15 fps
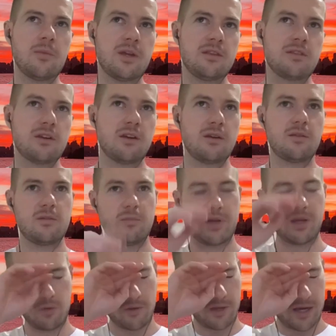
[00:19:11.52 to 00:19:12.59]
I mean the the
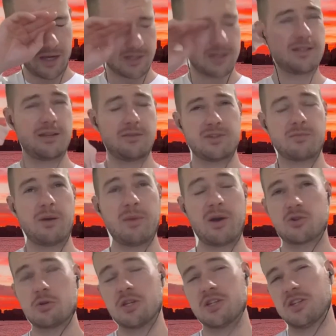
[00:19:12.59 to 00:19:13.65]
big one I actually did was my
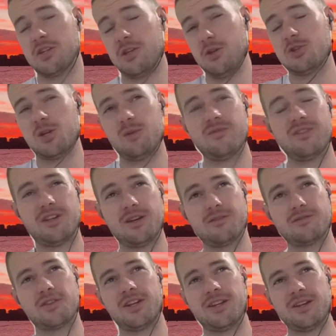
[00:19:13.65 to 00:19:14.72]
most recent YouTube video.
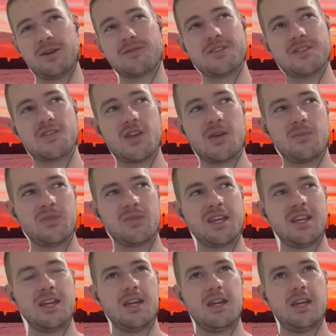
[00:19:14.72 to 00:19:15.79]
Funnily enough, is um
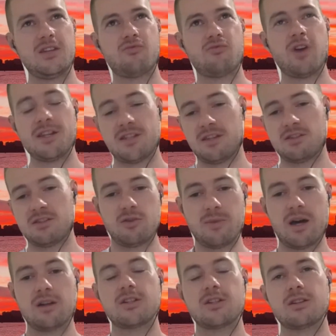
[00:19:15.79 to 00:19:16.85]
is writing too
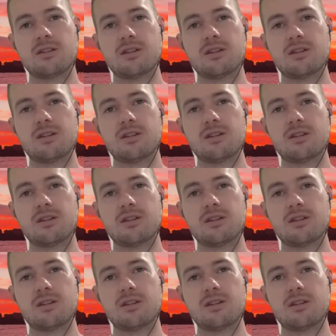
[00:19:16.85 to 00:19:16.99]
much.